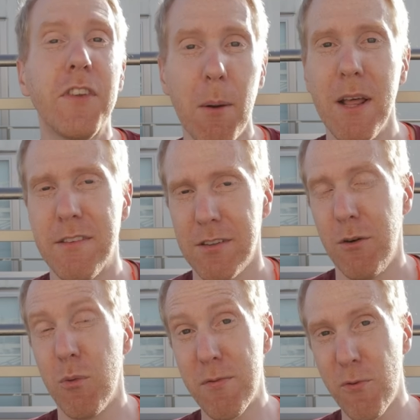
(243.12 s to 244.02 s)
doublet
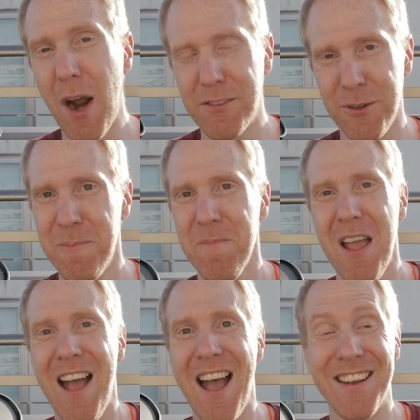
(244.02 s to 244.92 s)
refractor.
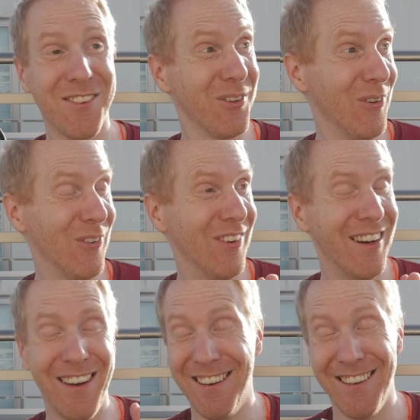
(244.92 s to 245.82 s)
And so
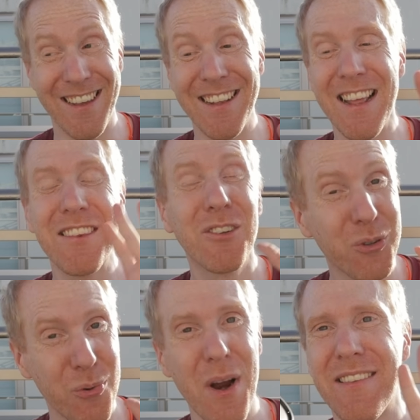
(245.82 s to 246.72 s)
it's
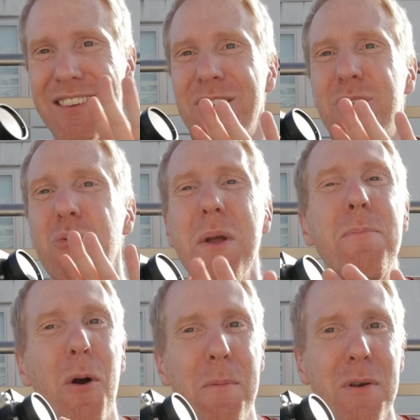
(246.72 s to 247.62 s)
great to
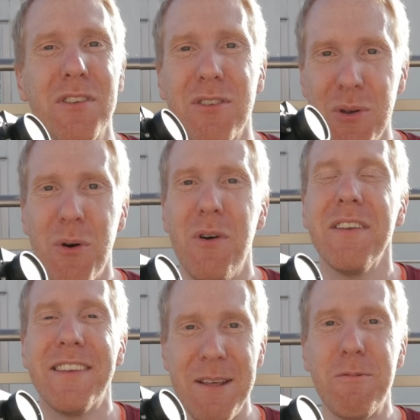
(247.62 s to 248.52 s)
repurpose your
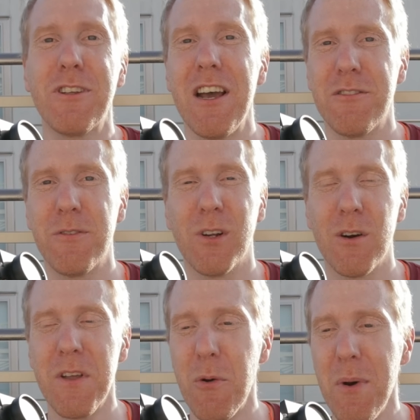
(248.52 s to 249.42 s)
deep sky
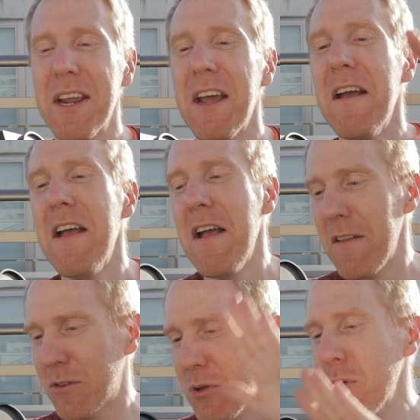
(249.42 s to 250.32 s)
photography rig
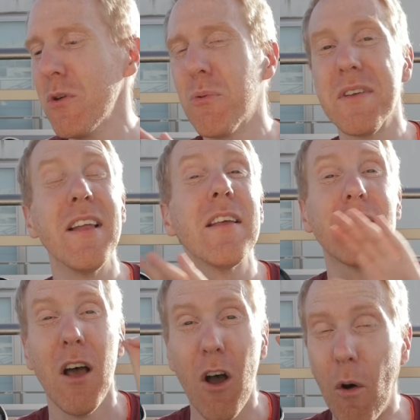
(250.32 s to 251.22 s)
to use with
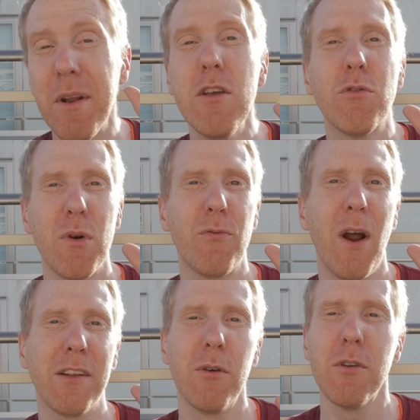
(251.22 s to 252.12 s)
this. Only use
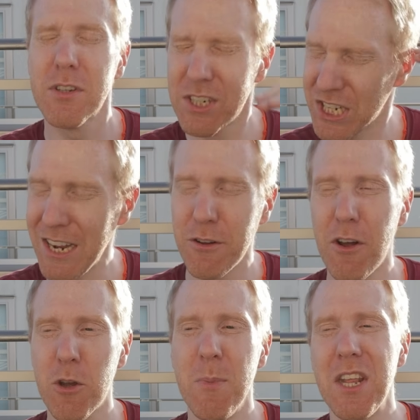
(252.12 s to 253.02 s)
refractors, check the
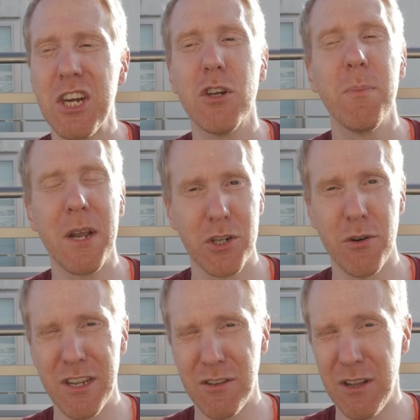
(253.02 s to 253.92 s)
documentation to make
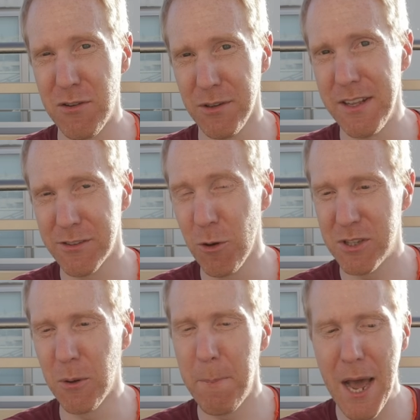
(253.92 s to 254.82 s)
sure that your telescope
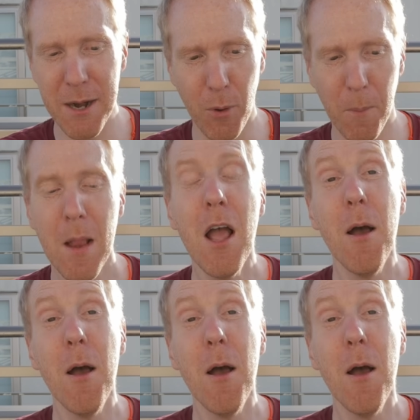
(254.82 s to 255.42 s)
is compatible,